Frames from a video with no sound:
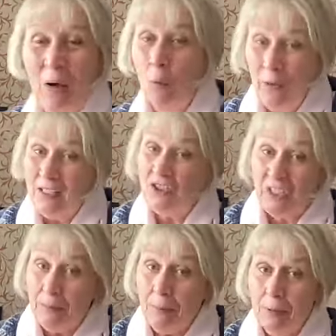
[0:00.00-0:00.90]
with a
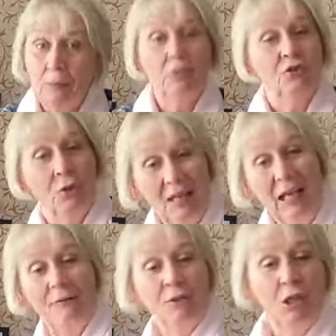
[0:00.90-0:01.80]
zip, so they
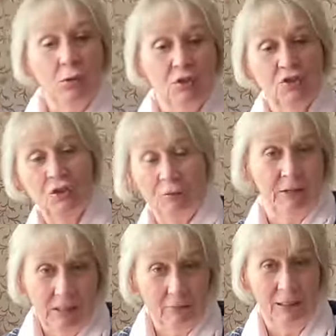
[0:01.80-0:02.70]
have to go
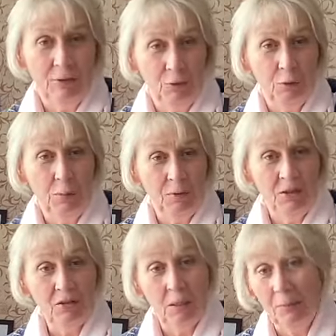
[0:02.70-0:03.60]
scurrying around to open
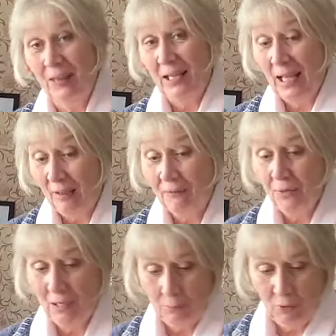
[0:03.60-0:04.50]
it up. They have
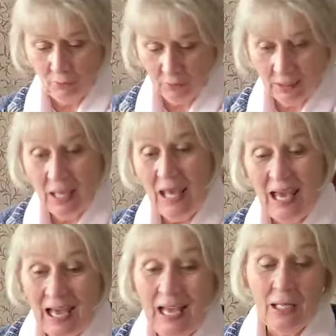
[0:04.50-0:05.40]
their music.
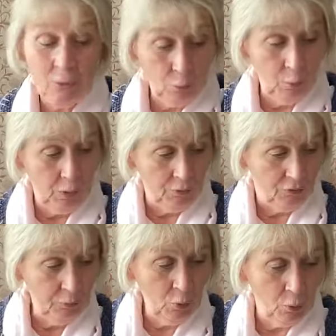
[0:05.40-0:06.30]
And what's
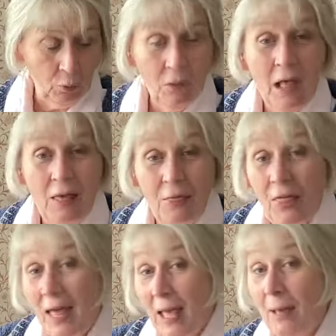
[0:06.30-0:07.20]
more,
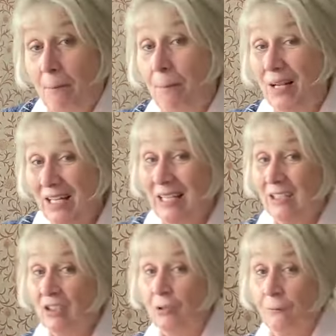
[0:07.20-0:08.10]
their
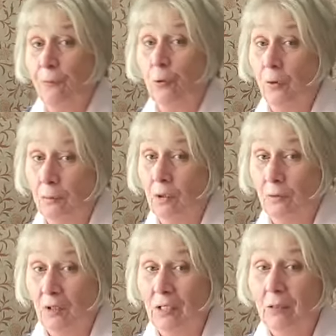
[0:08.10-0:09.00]
place for the
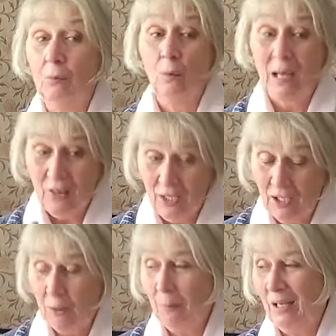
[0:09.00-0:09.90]
music, where they're going
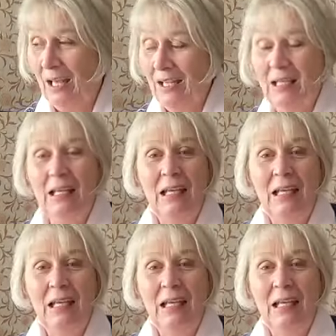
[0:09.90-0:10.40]
to play,